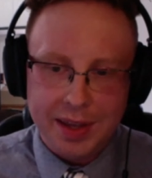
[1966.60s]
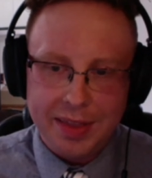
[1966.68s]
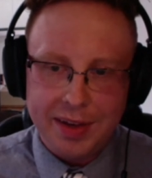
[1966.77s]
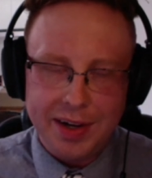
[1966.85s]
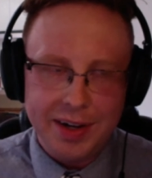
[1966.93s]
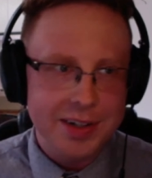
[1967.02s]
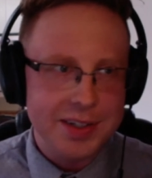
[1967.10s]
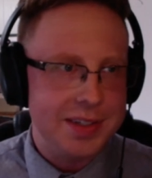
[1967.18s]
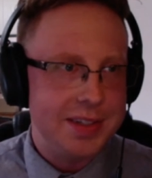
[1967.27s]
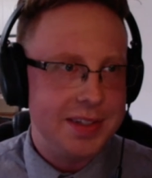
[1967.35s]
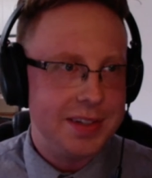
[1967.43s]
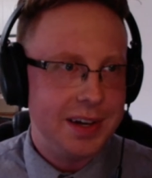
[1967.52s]

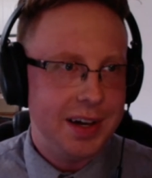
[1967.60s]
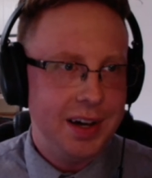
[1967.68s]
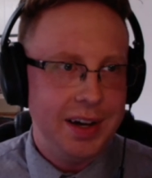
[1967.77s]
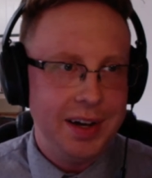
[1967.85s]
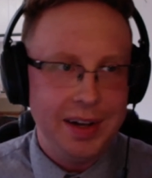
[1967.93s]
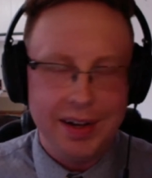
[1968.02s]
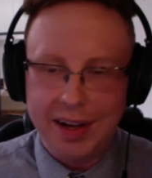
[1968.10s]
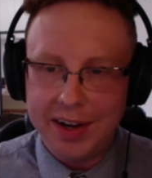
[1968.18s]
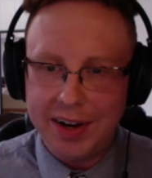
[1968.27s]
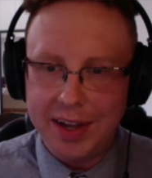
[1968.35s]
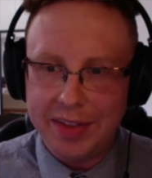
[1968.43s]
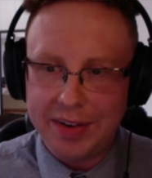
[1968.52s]
there's uh,
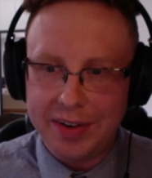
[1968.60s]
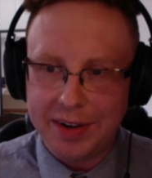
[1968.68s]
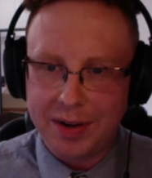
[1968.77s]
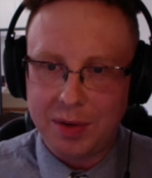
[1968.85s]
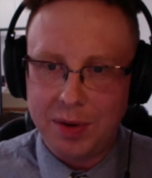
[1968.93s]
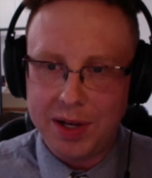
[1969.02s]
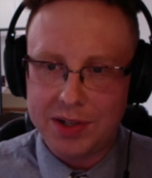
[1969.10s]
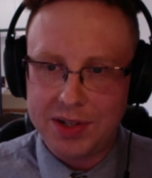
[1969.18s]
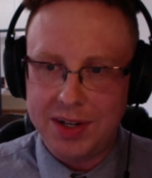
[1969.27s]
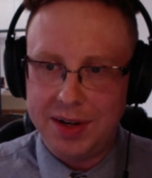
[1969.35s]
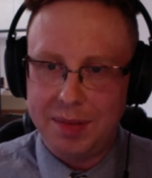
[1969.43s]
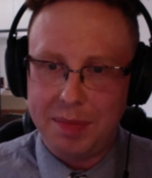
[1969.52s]
another
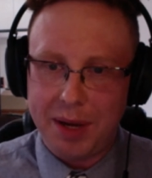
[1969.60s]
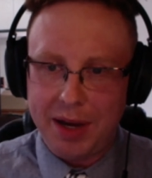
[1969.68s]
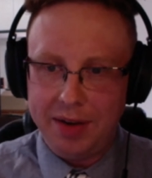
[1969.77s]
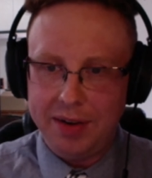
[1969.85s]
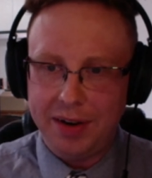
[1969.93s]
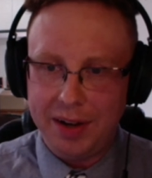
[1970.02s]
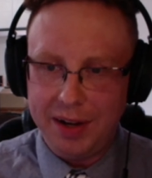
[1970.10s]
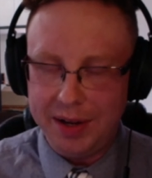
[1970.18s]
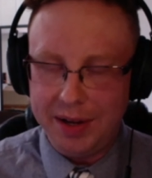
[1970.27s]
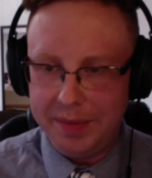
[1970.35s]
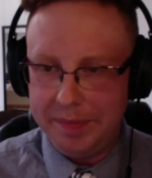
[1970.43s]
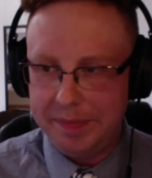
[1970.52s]
question about,
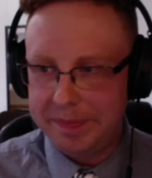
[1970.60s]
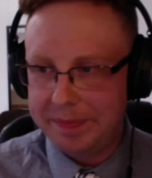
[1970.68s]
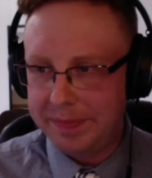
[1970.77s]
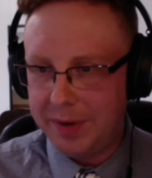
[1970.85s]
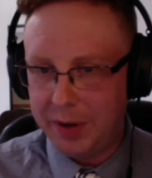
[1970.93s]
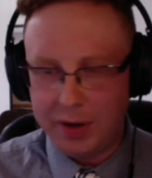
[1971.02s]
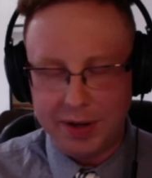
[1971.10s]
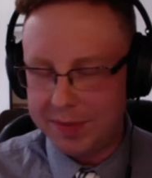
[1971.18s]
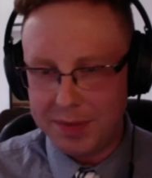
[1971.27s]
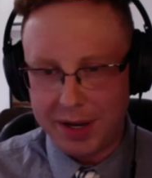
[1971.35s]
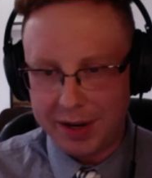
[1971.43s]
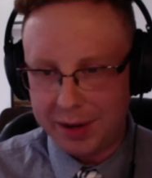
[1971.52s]
uh, or
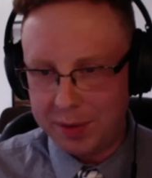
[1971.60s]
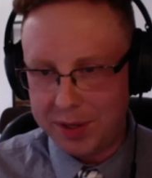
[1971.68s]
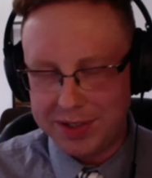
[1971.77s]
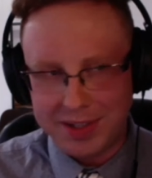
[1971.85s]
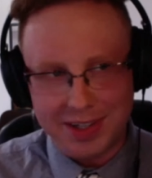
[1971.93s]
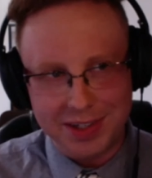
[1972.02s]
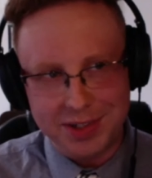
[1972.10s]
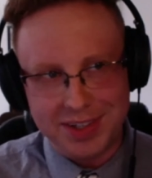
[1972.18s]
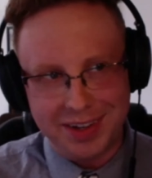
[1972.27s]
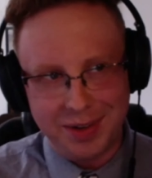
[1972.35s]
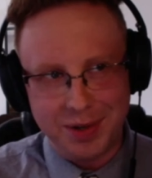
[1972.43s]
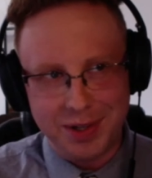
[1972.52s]
not a question, I just
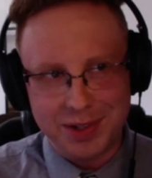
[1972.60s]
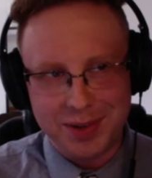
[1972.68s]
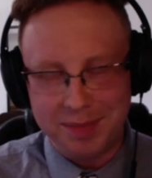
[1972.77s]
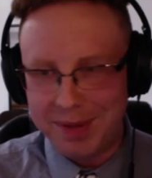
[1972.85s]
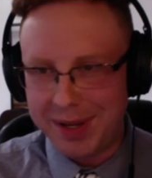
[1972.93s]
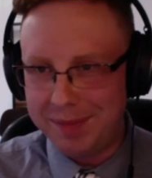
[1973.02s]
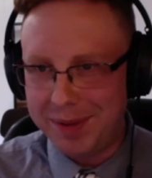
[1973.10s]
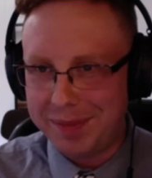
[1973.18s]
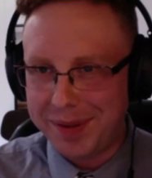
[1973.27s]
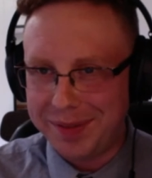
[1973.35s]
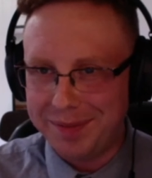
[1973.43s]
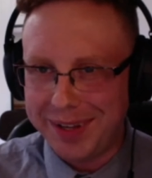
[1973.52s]
saw a question pop
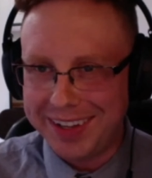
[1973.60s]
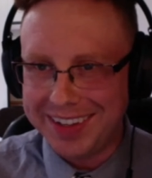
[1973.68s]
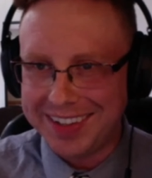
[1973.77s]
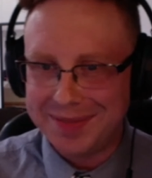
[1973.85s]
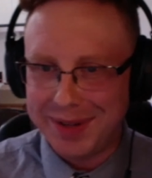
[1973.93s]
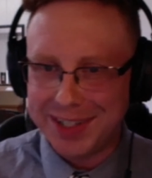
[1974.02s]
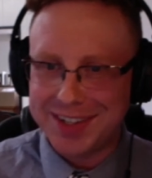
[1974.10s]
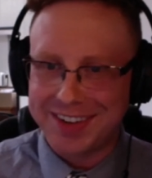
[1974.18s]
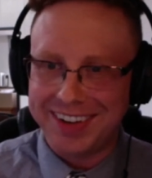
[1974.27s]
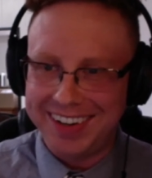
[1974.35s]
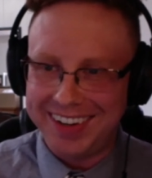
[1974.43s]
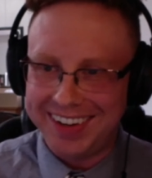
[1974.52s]
up on my, my
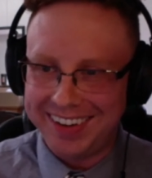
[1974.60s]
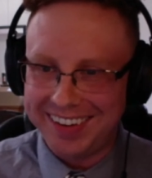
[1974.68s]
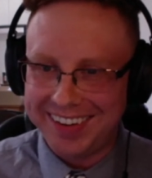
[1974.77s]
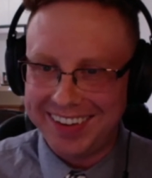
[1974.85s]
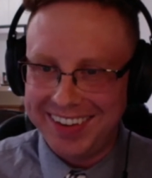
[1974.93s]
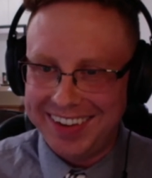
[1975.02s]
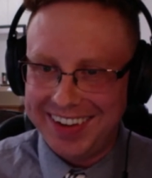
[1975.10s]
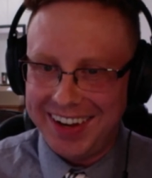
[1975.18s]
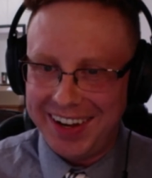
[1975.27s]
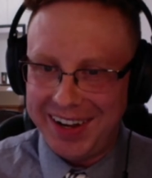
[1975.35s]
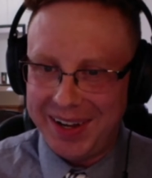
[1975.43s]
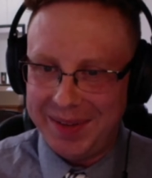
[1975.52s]
screen here.
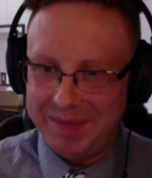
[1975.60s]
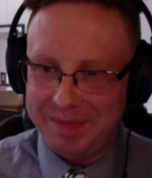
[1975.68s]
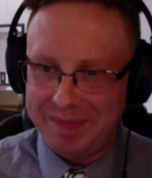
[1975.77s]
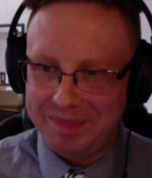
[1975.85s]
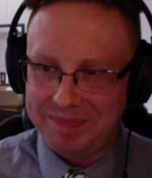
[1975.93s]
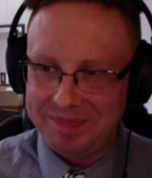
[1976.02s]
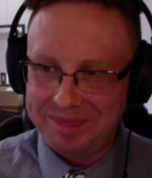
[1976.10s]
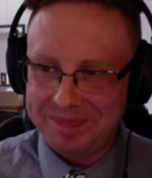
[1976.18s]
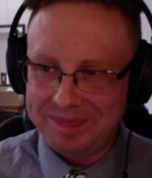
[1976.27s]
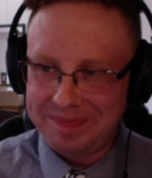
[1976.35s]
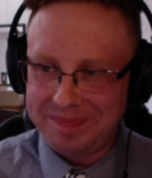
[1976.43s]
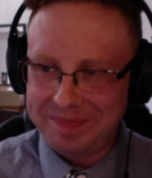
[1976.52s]
Um,
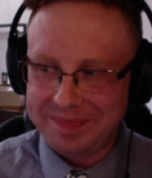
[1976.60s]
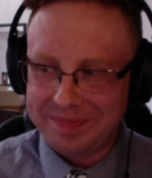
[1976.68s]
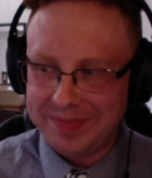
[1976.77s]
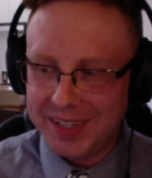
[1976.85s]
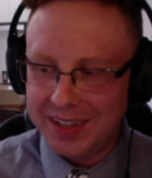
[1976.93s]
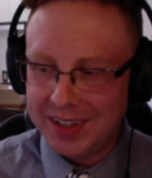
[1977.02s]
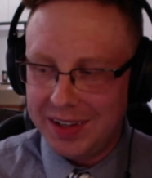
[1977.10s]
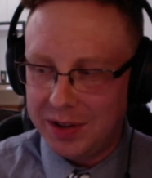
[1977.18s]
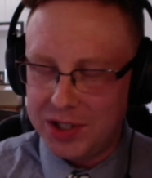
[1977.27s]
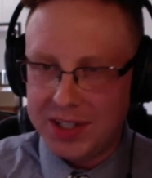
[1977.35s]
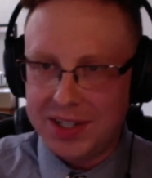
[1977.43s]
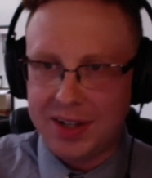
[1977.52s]

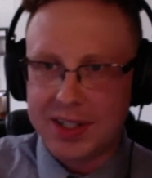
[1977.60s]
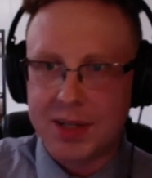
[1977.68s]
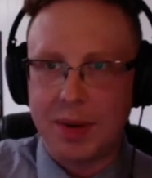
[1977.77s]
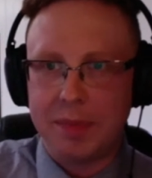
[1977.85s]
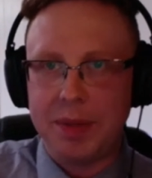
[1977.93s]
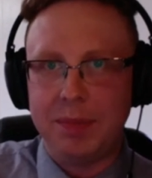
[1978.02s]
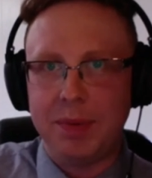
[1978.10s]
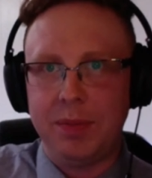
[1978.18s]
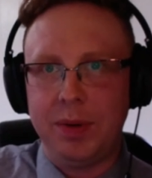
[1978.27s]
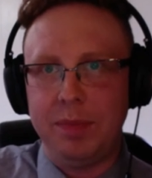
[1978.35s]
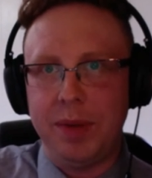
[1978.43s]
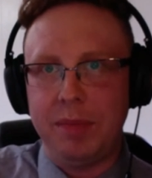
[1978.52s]
or she talks about people
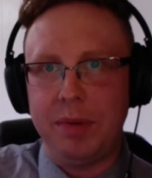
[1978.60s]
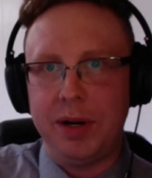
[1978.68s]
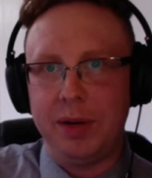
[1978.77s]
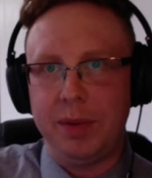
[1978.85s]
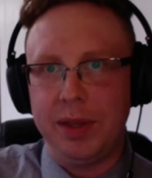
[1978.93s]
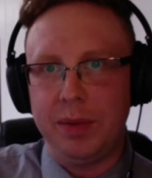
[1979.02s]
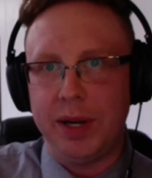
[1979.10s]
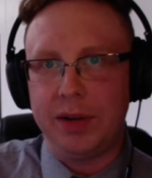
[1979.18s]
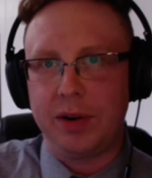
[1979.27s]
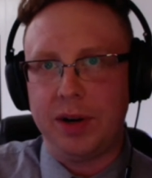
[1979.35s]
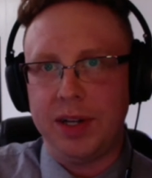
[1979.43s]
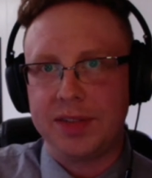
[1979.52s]
remembering when the Red
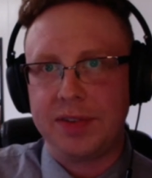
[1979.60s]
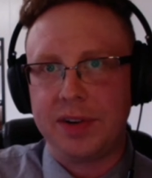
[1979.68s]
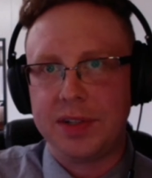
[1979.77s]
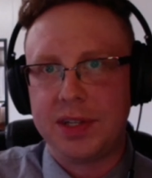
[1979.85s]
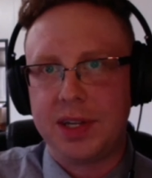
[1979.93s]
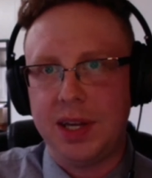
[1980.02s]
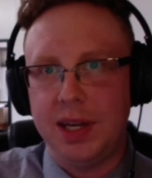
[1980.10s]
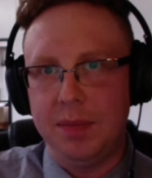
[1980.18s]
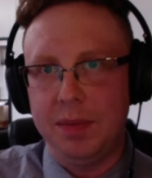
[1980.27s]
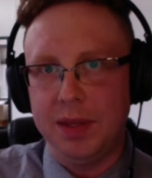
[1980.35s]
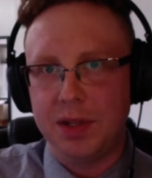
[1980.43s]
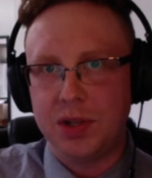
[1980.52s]
Cross first
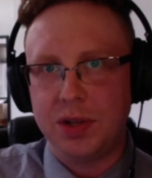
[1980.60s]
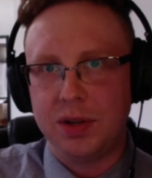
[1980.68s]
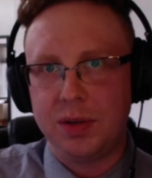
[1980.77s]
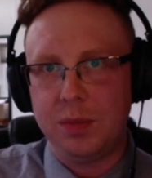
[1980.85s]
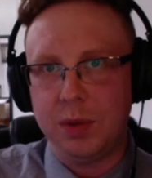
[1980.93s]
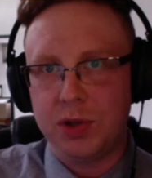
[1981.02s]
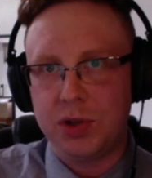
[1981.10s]
came and the children were